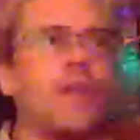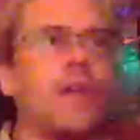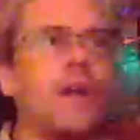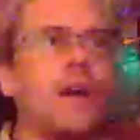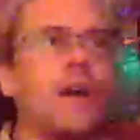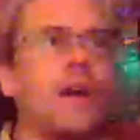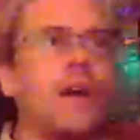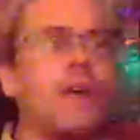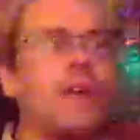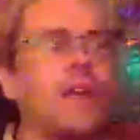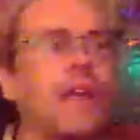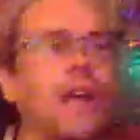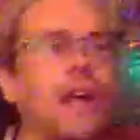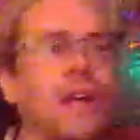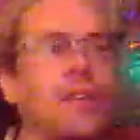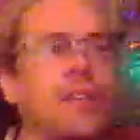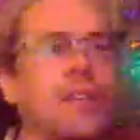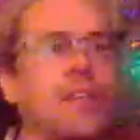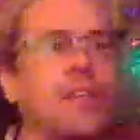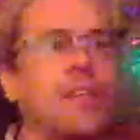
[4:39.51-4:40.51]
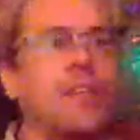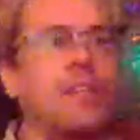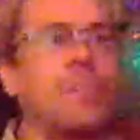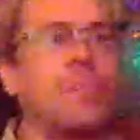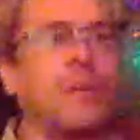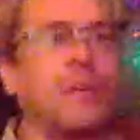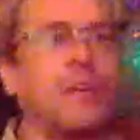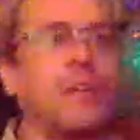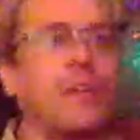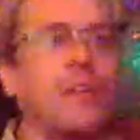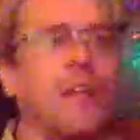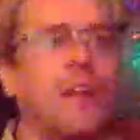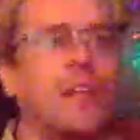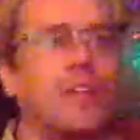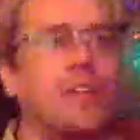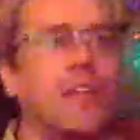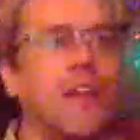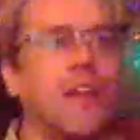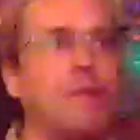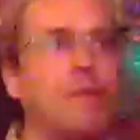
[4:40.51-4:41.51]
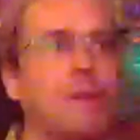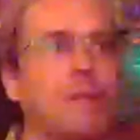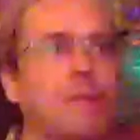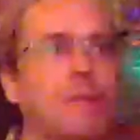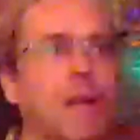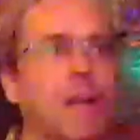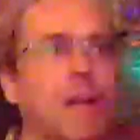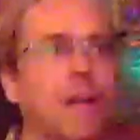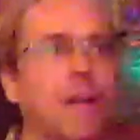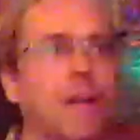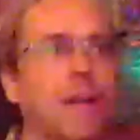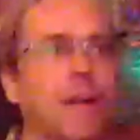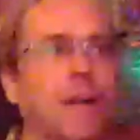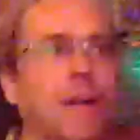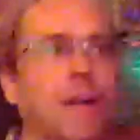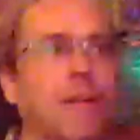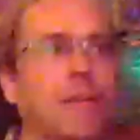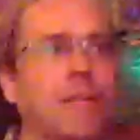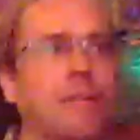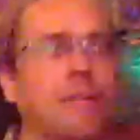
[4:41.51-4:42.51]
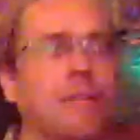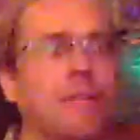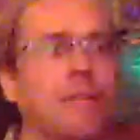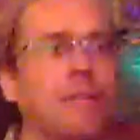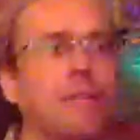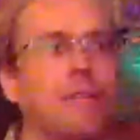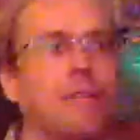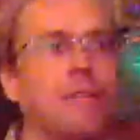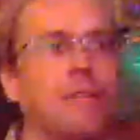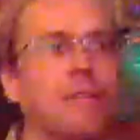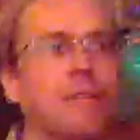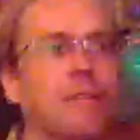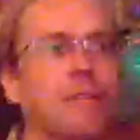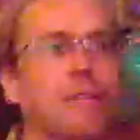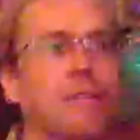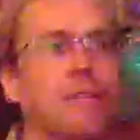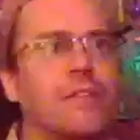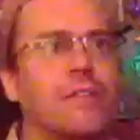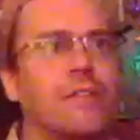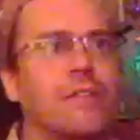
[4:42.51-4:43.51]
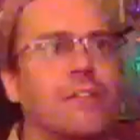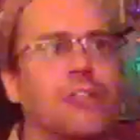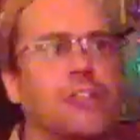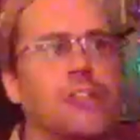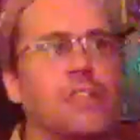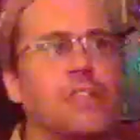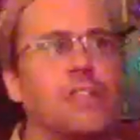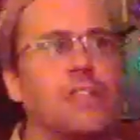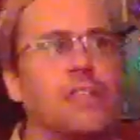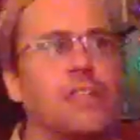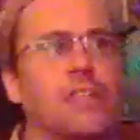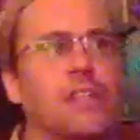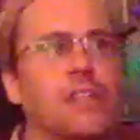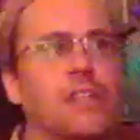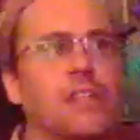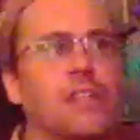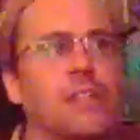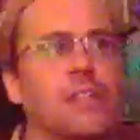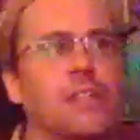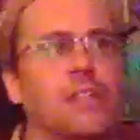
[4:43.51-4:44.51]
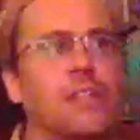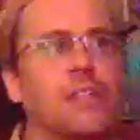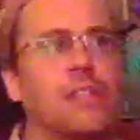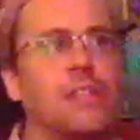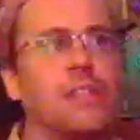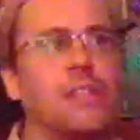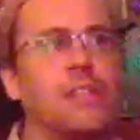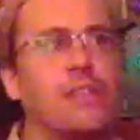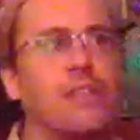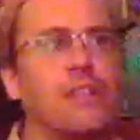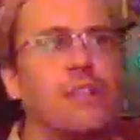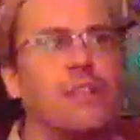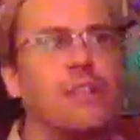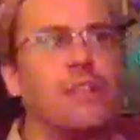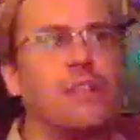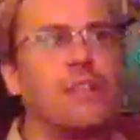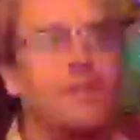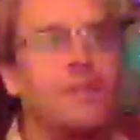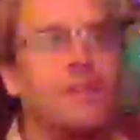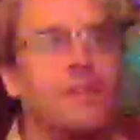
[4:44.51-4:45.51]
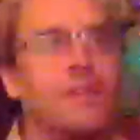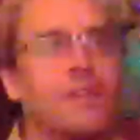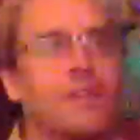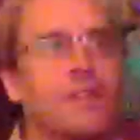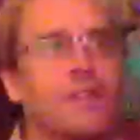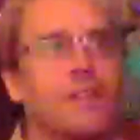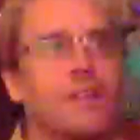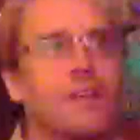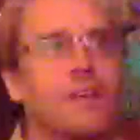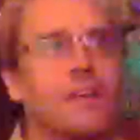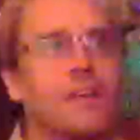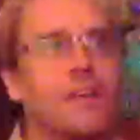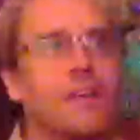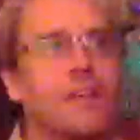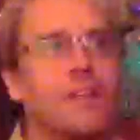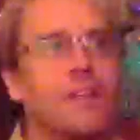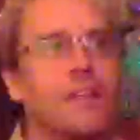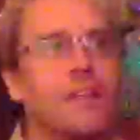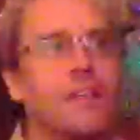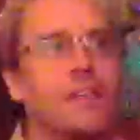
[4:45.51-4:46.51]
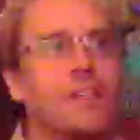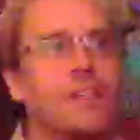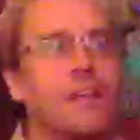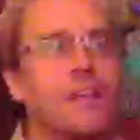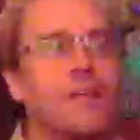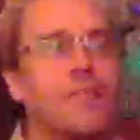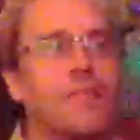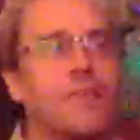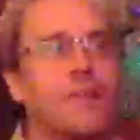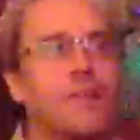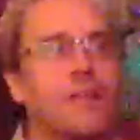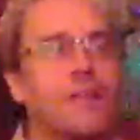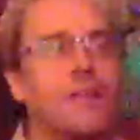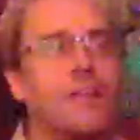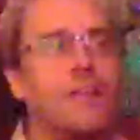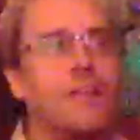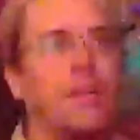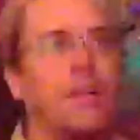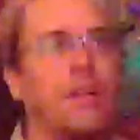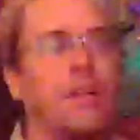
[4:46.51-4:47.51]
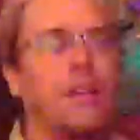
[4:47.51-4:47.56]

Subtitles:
Oh yeah, so you spend a lot of time up there, huh? Jeez. That's gotta be